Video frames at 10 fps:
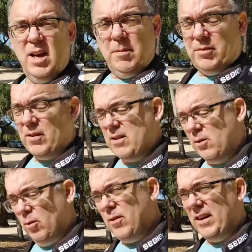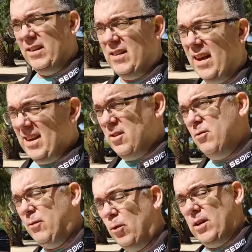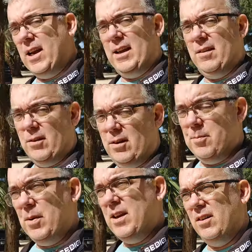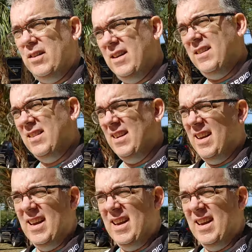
But see, the cool thing is I can use 4K 30p on this,